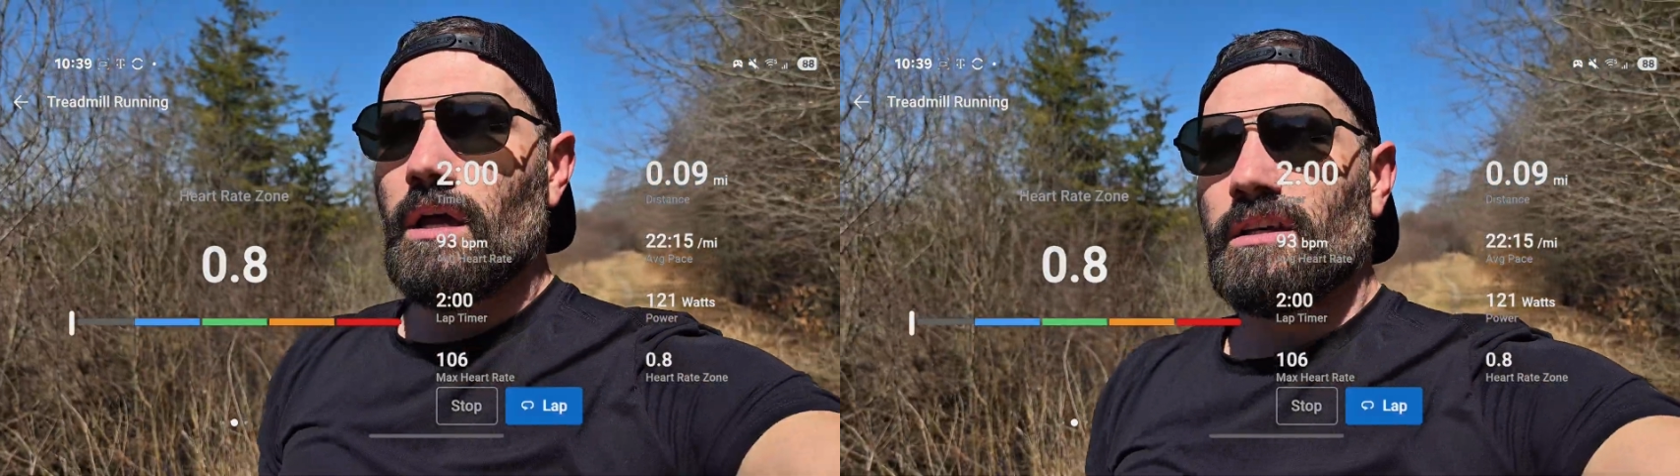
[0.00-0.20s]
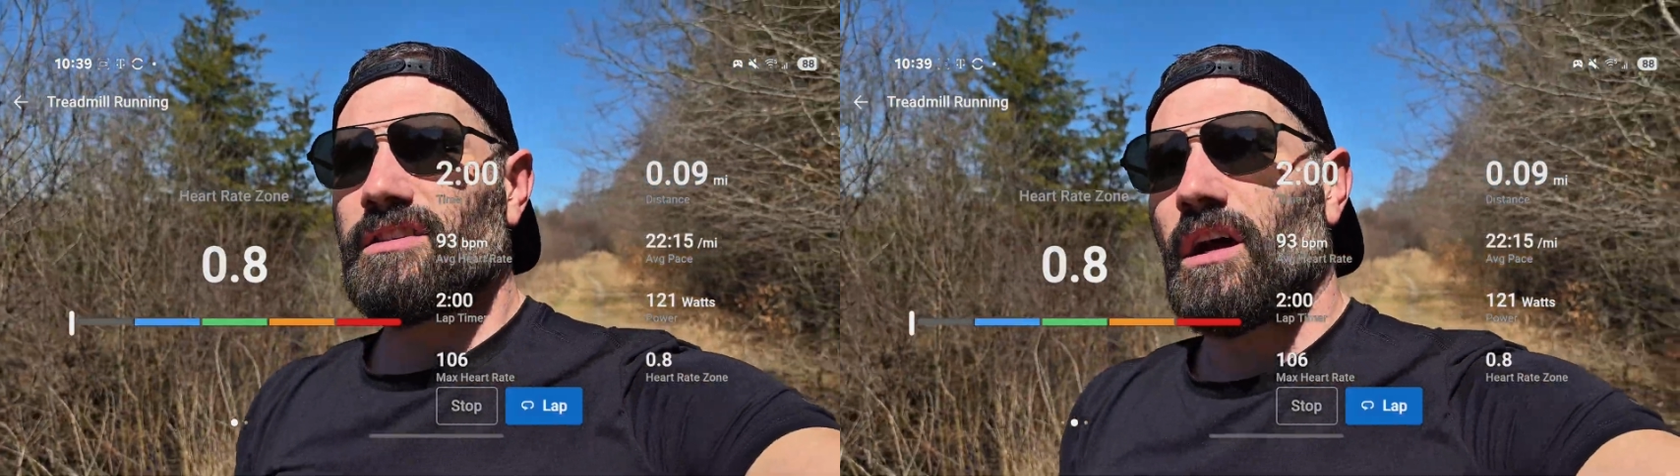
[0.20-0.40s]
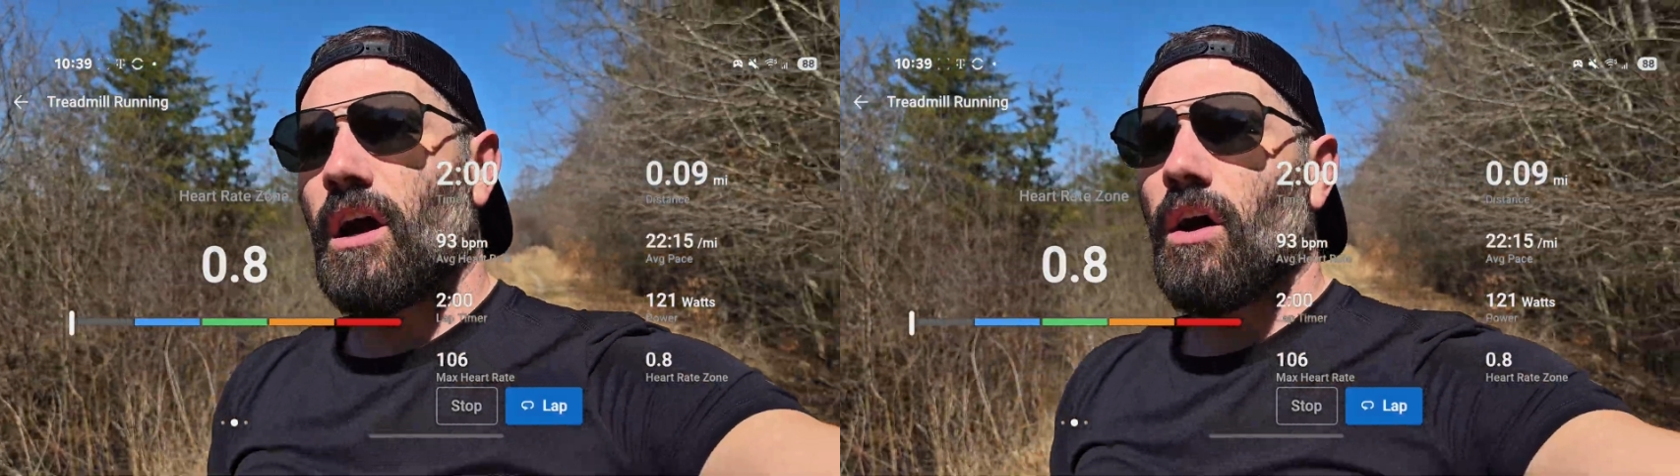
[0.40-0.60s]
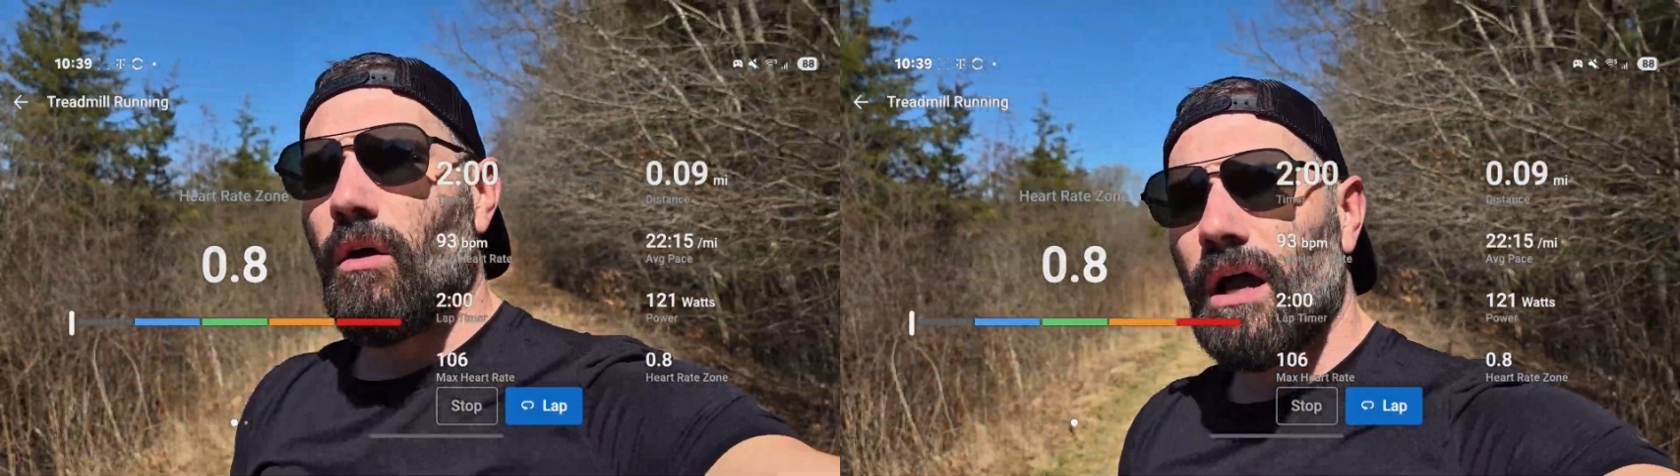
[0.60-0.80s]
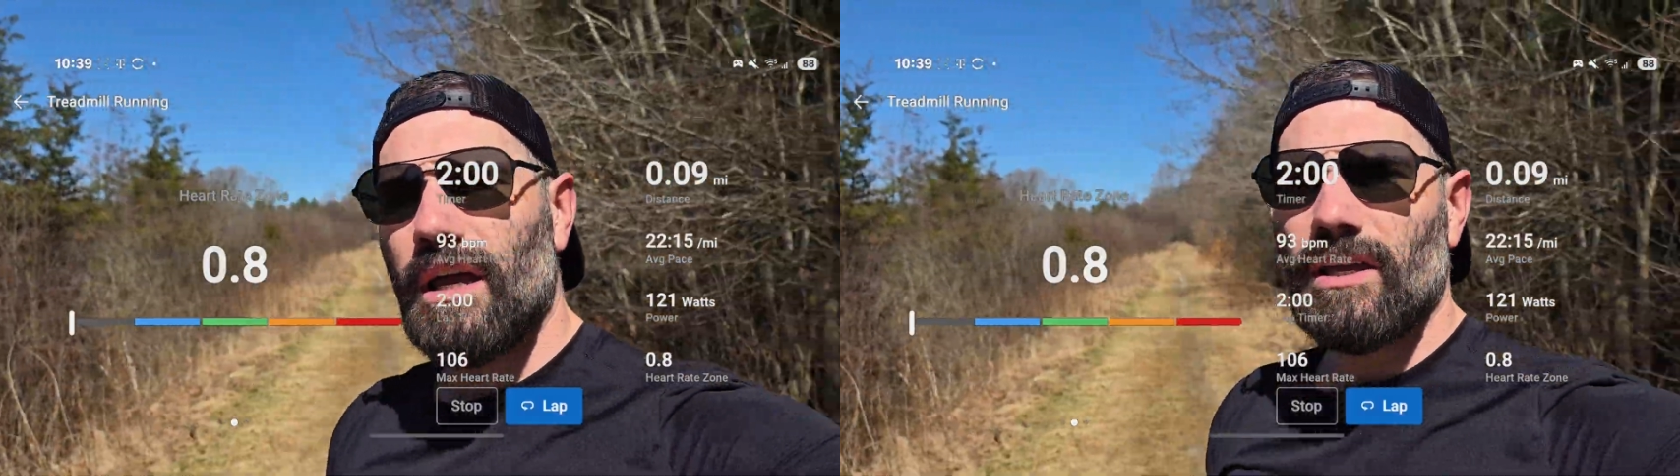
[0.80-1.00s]

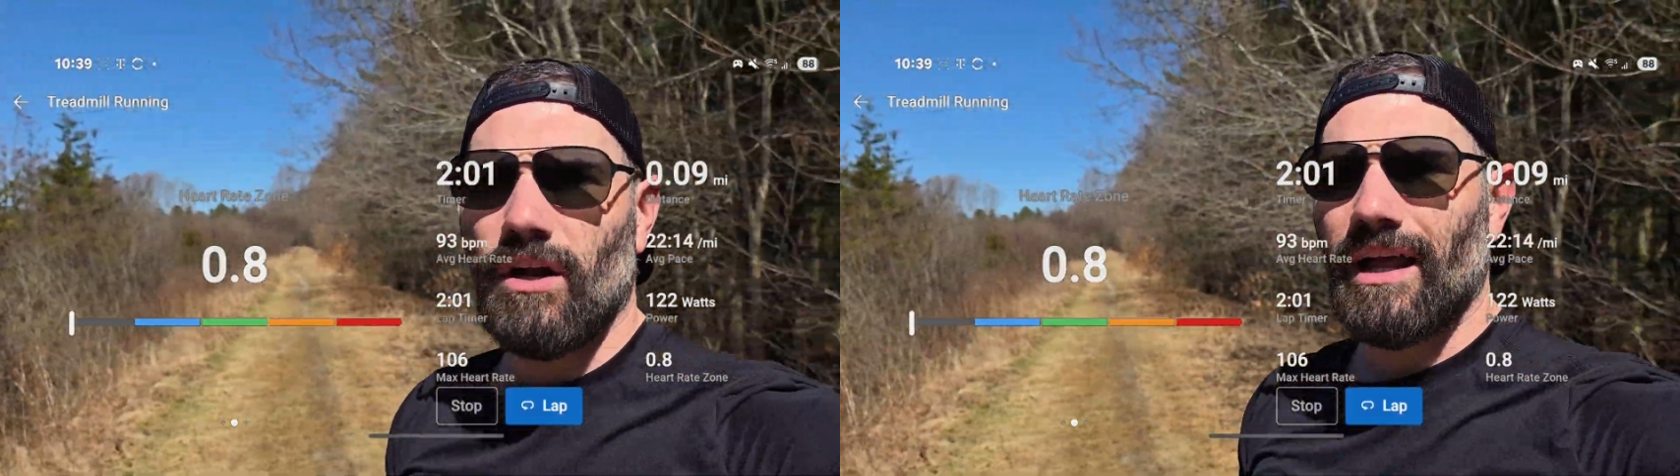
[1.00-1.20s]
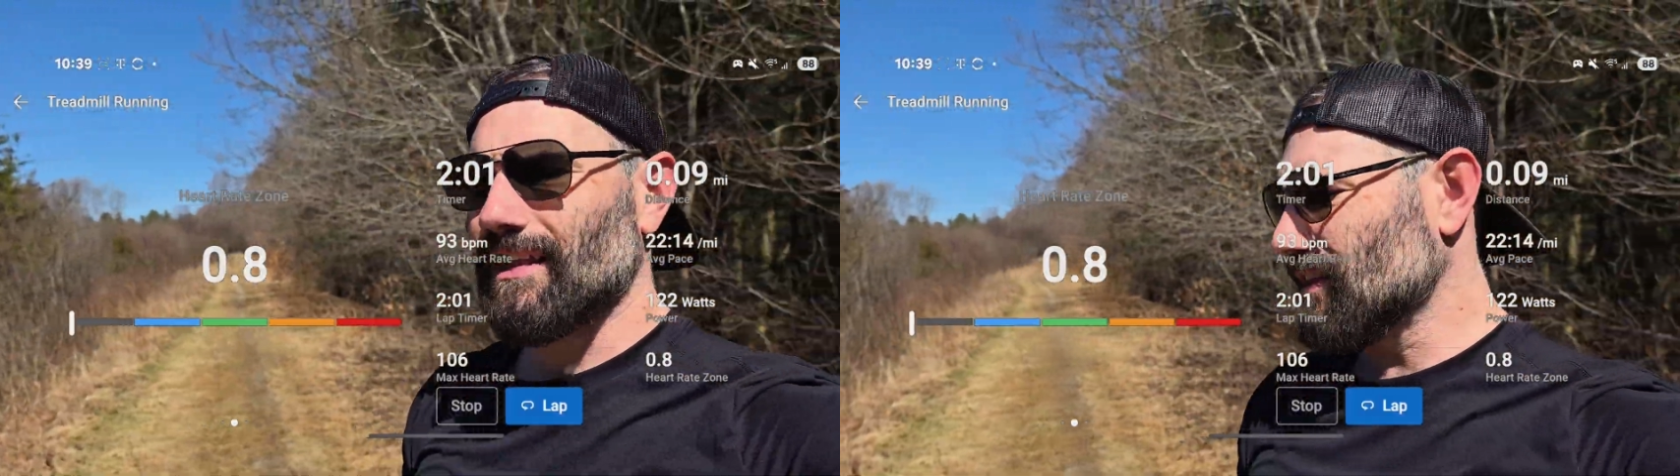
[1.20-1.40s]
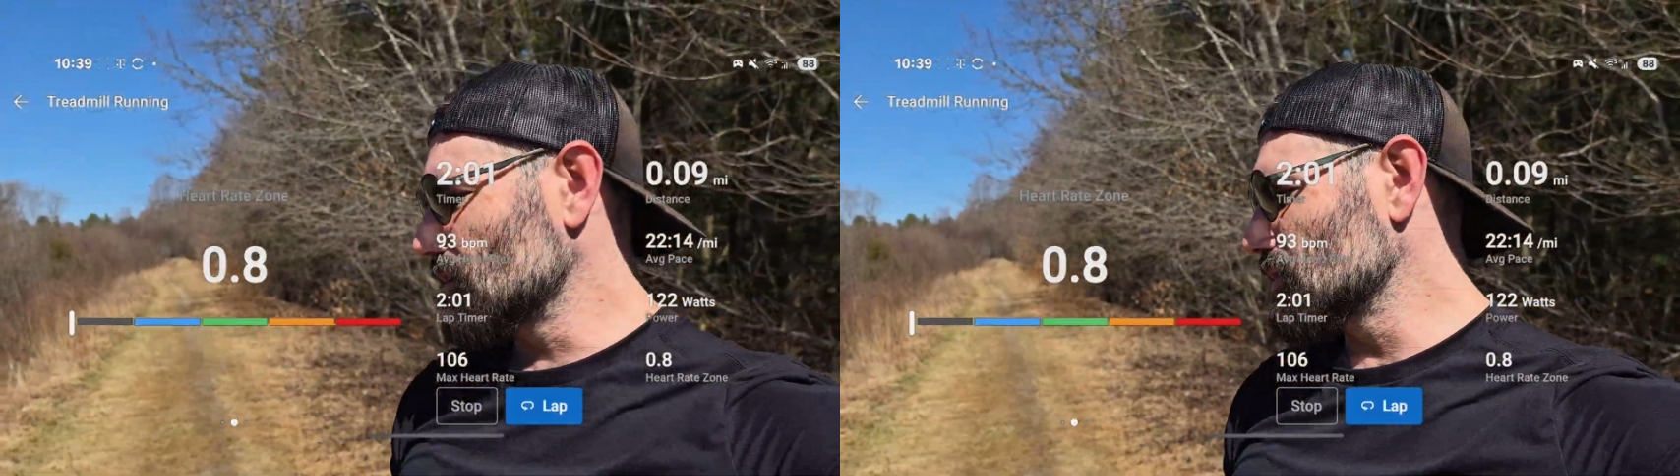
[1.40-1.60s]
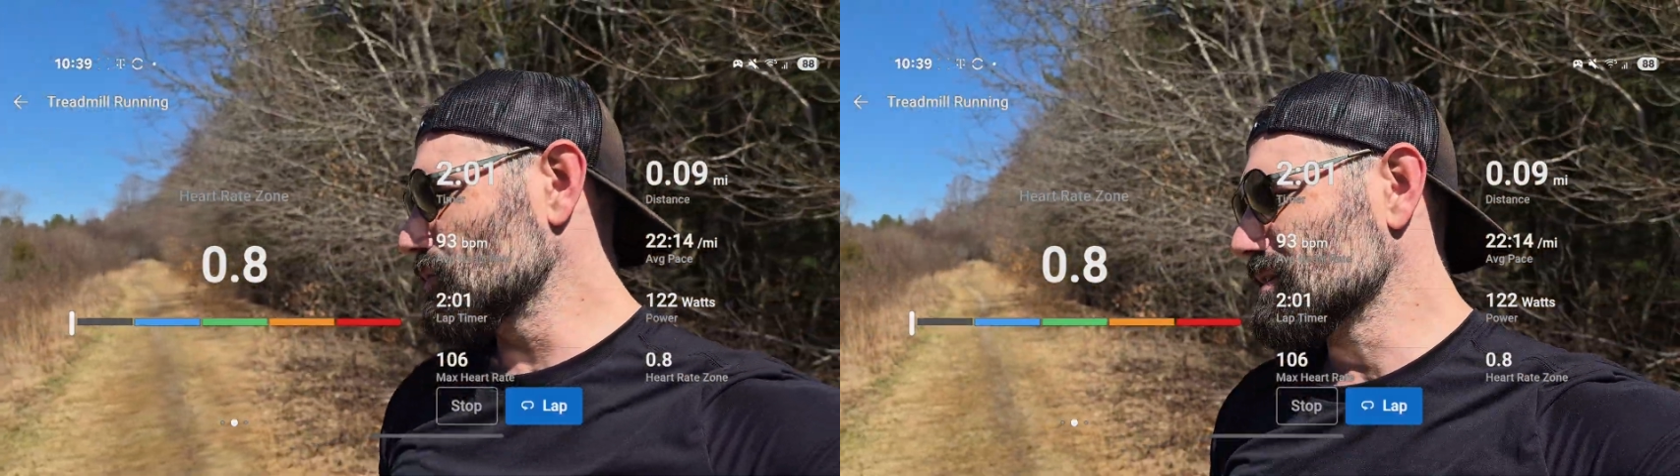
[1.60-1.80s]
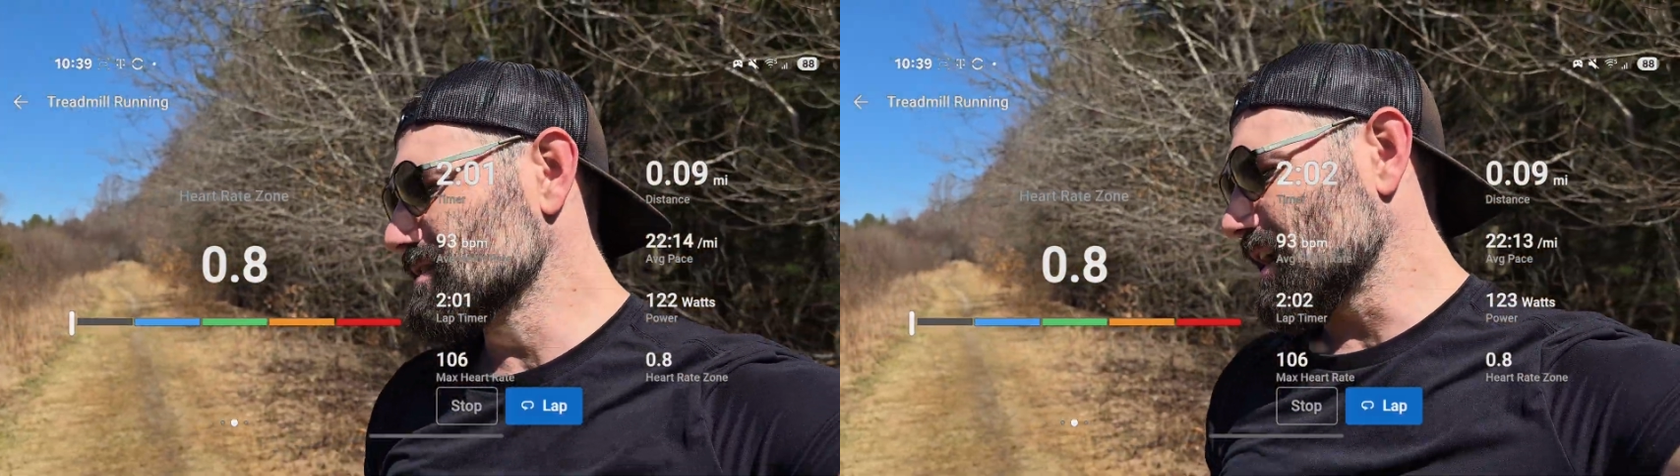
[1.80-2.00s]
So, anything you can
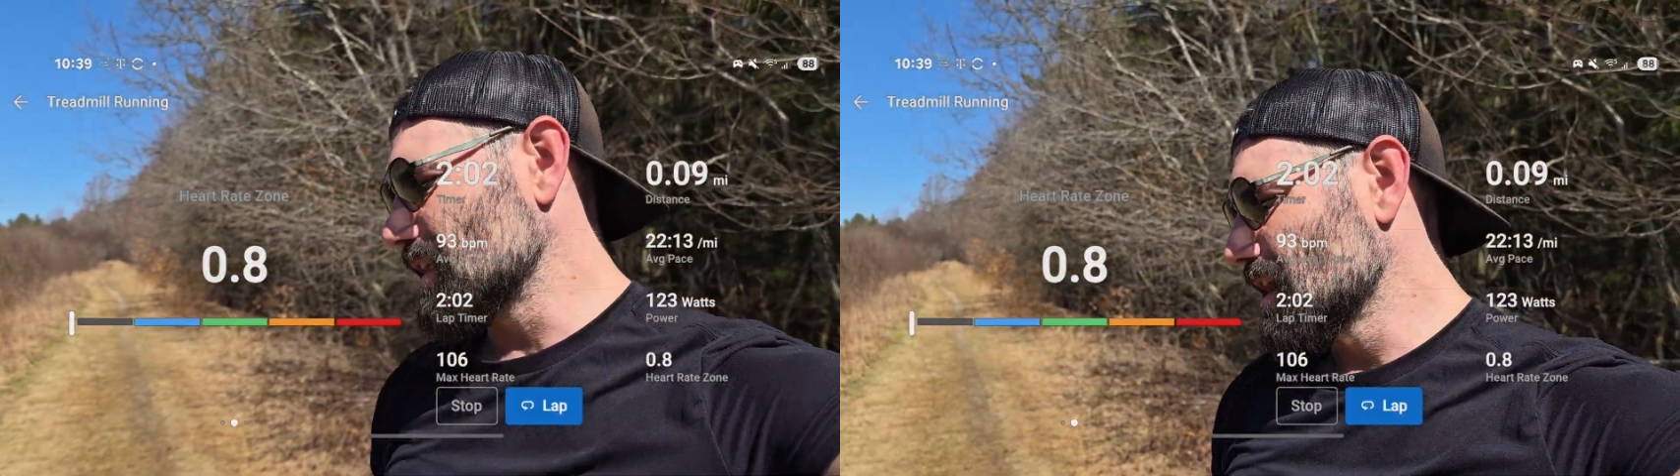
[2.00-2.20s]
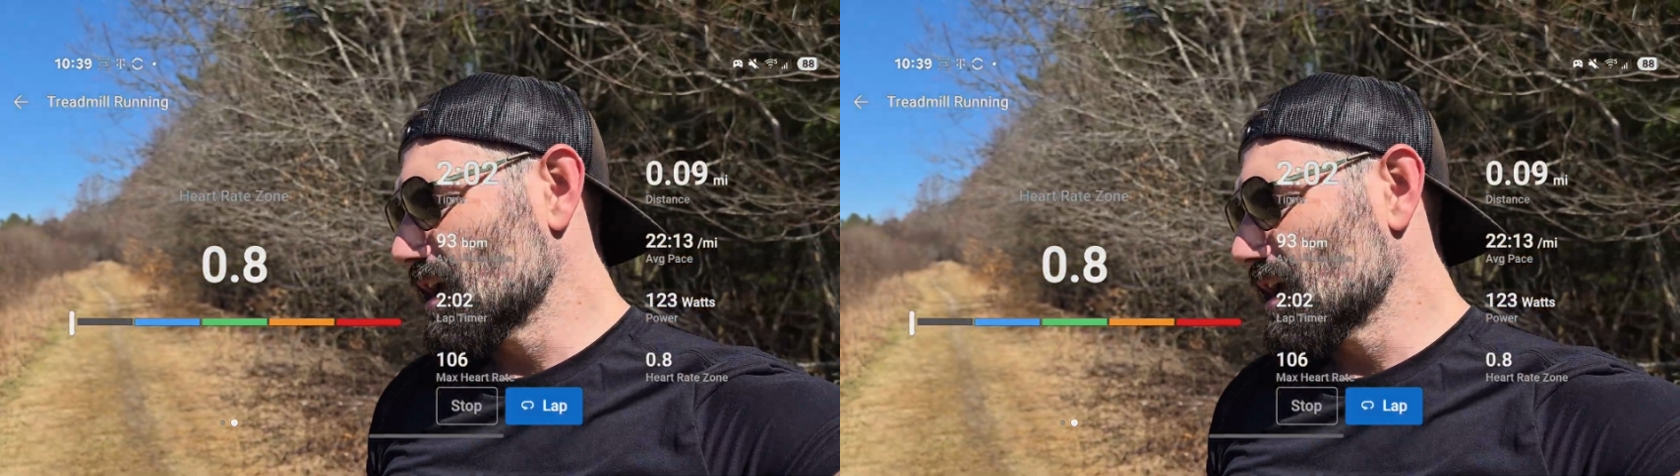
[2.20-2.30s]
do inside.